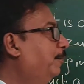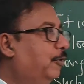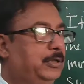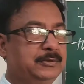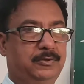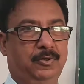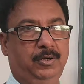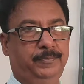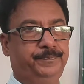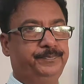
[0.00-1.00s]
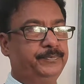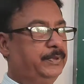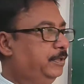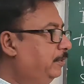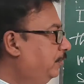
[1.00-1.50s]
Boyle's law.
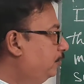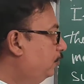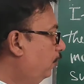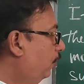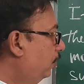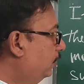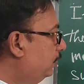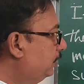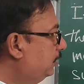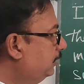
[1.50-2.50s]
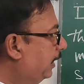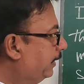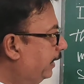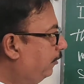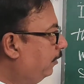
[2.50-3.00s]
So this is
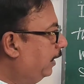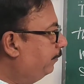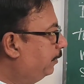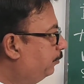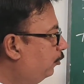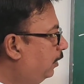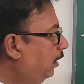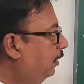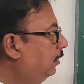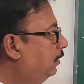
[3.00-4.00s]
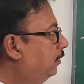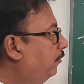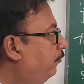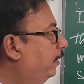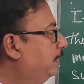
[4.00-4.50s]
rectangular hyperbola
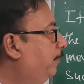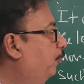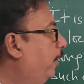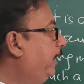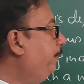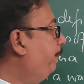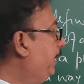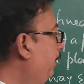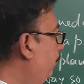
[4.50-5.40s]
when the point P